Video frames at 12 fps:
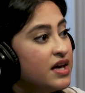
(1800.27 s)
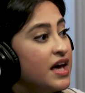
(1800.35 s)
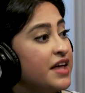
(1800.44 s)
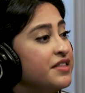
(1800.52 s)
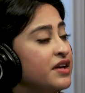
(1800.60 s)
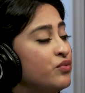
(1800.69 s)

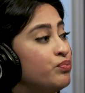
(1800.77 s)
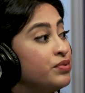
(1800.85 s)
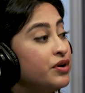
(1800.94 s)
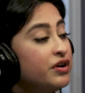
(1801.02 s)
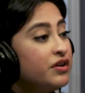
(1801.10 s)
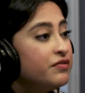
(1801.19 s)
And then
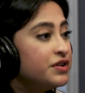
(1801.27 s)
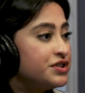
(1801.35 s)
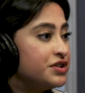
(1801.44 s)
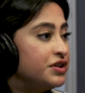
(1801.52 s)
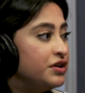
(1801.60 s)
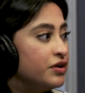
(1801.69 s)
blurry
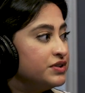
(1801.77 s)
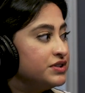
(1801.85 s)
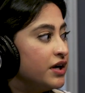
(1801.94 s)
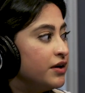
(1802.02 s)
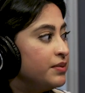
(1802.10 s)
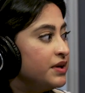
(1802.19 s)
vision, with
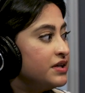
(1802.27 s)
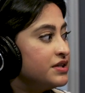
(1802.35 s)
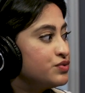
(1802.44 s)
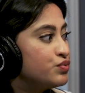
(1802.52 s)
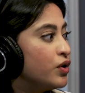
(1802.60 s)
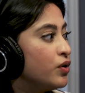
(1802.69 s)

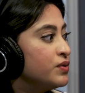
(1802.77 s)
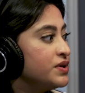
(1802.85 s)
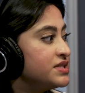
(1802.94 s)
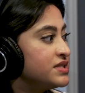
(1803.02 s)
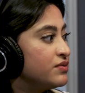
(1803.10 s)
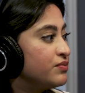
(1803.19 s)
diabetes,
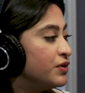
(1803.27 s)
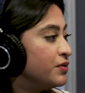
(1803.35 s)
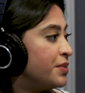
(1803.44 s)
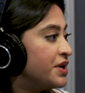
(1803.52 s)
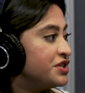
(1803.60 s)
when a